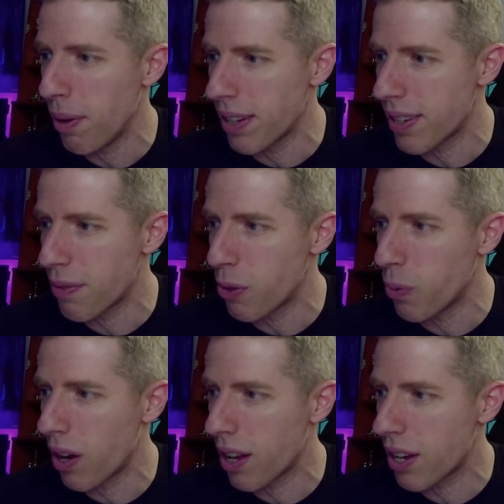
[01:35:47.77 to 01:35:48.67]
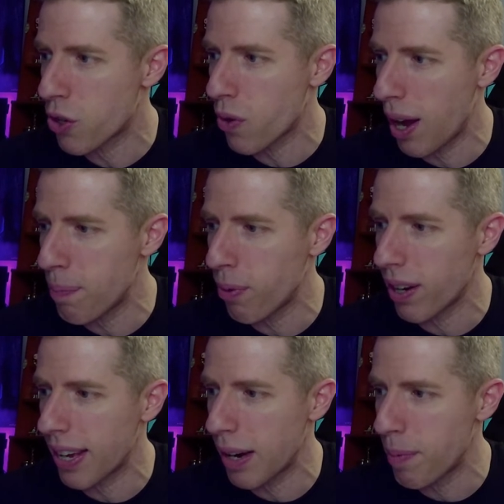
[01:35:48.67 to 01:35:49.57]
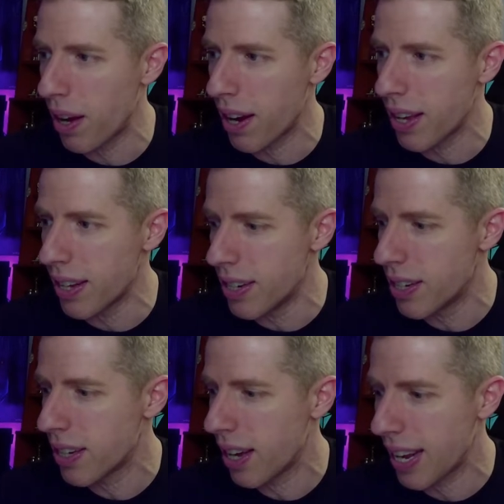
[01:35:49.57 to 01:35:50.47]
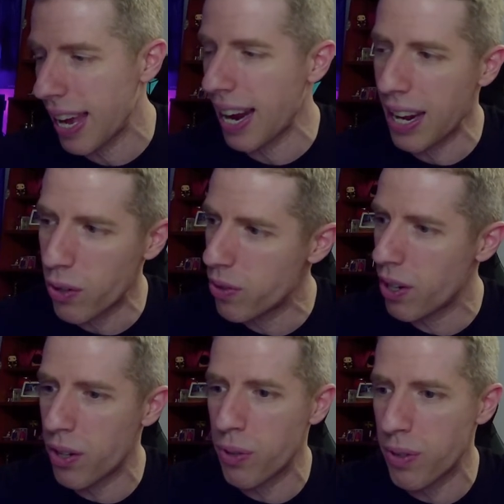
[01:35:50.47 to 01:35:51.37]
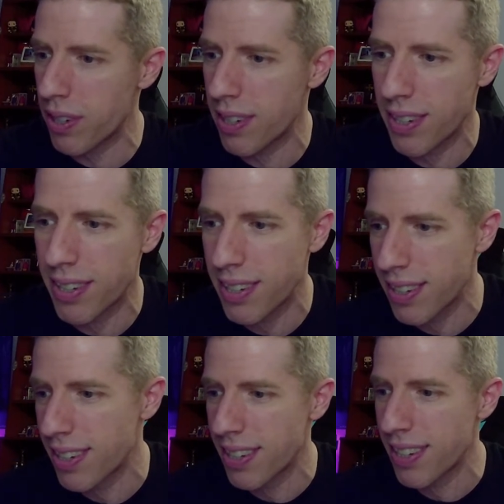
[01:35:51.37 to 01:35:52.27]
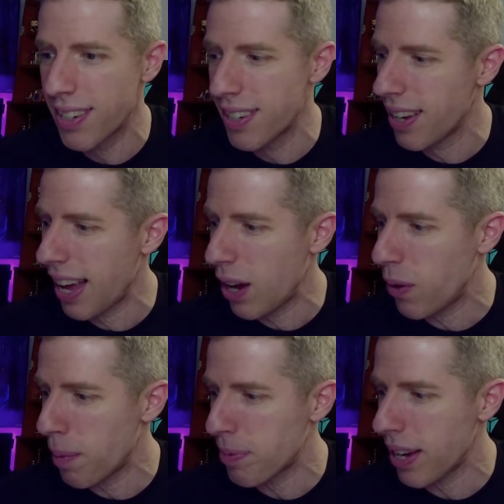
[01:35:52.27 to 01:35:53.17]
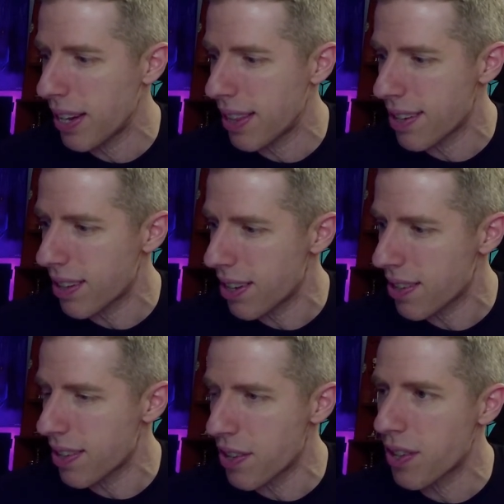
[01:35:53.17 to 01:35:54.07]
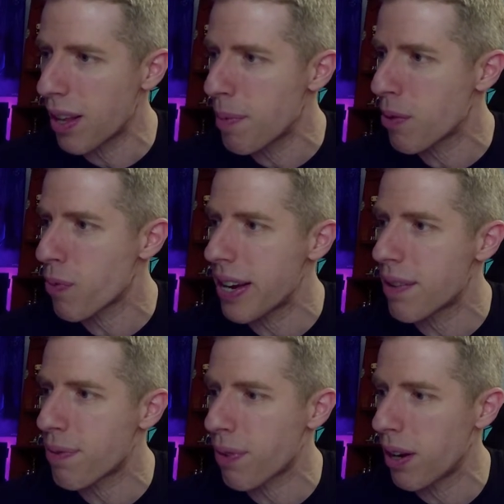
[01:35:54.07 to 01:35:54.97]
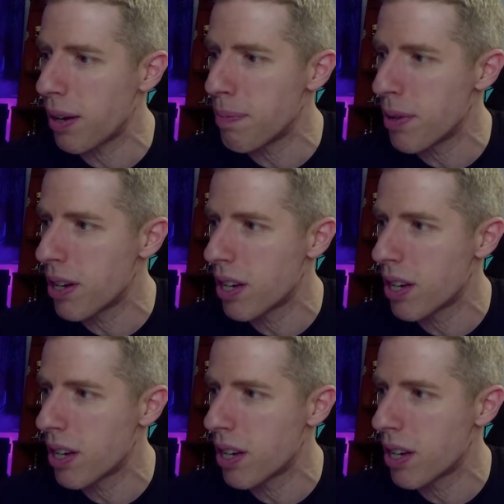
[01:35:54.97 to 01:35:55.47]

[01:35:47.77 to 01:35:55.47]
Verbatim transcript: But if you want to drop one, get them on in. Again, I don't know how updated this list is, so let me read it from